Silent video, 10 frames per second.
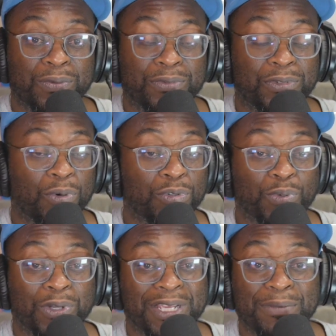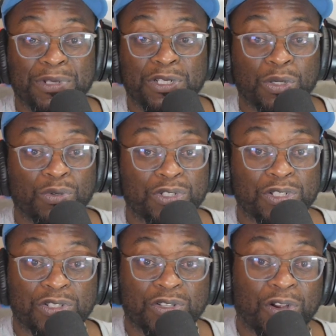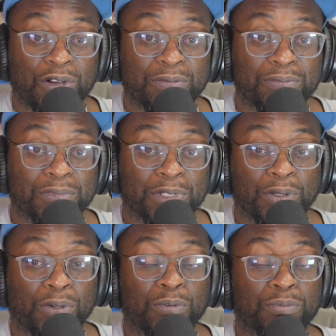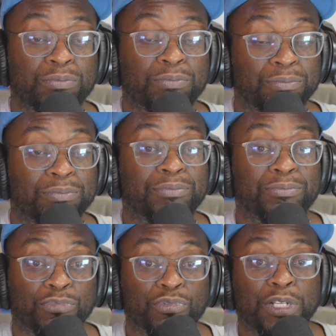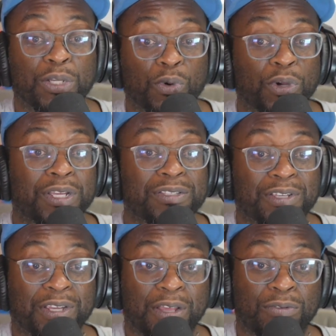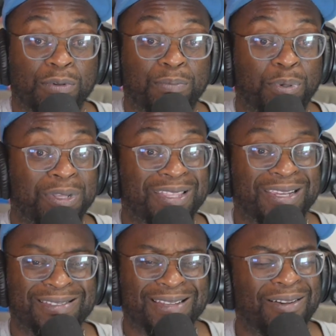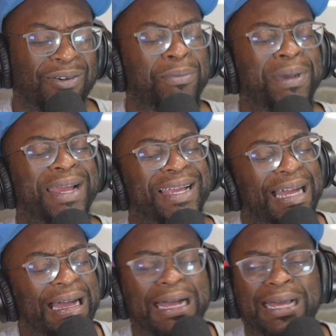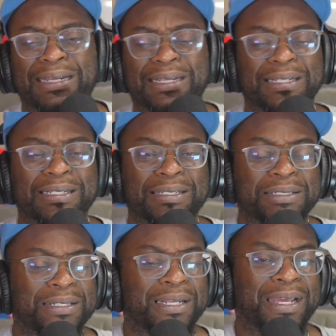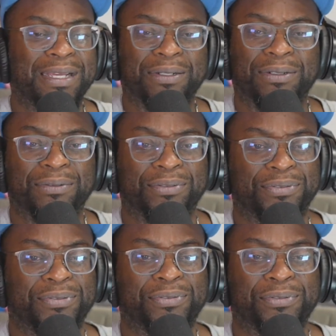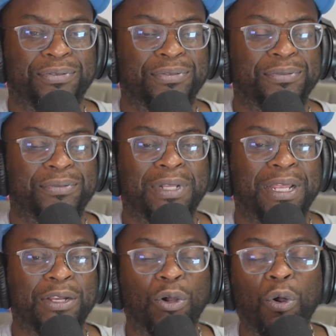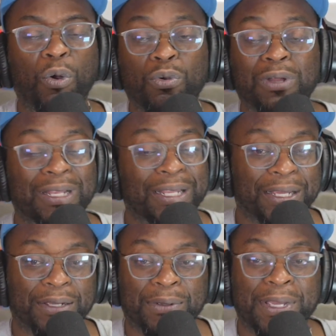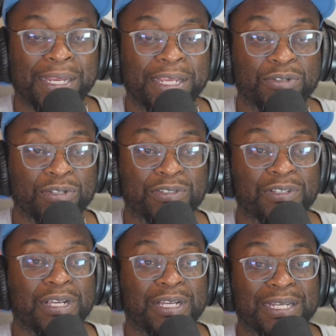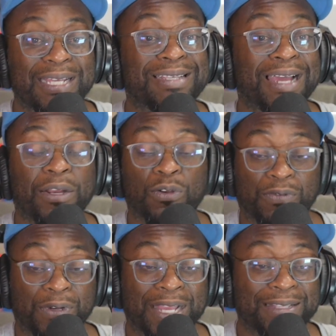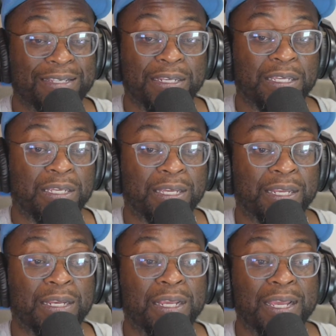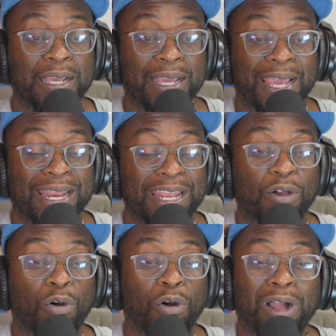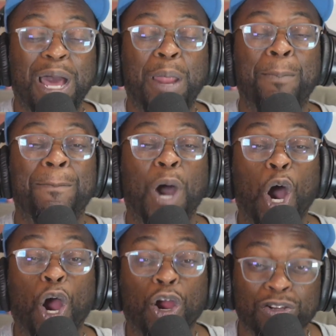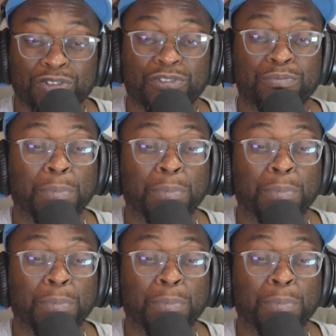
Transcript: when him and Doechii start, you know, really working together and putting things out, oh my God. Like the whole clique, man, they tight over there at TDE and they all got bars,